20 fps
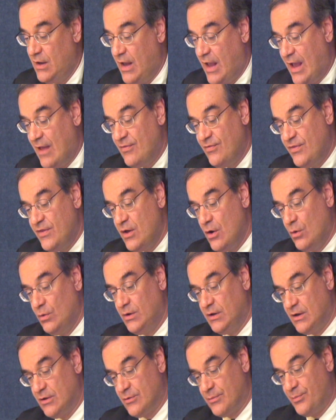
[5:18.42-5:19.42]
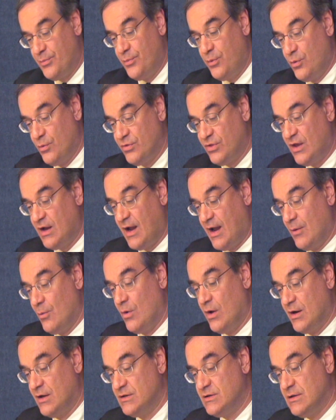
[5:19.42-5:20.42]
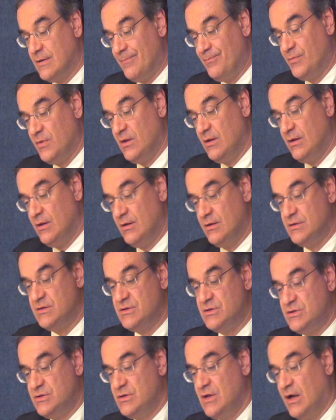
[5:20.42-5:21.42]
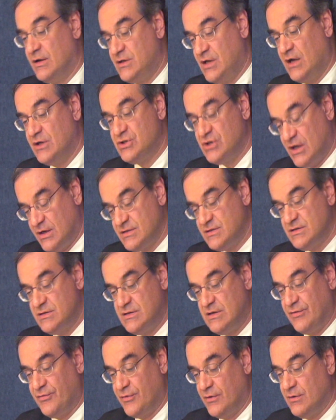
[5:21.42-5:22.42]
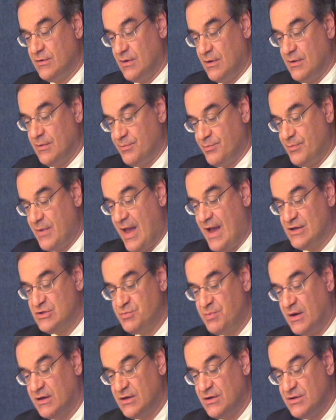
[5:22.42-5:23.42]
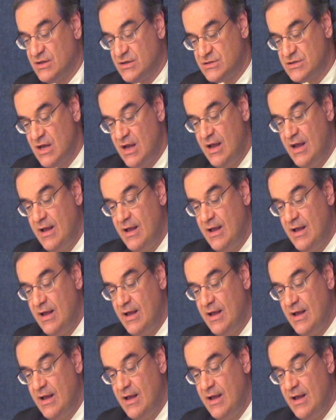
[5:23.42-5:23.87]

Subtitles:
And the only other thing I wanted to touch on is a different aspect of this.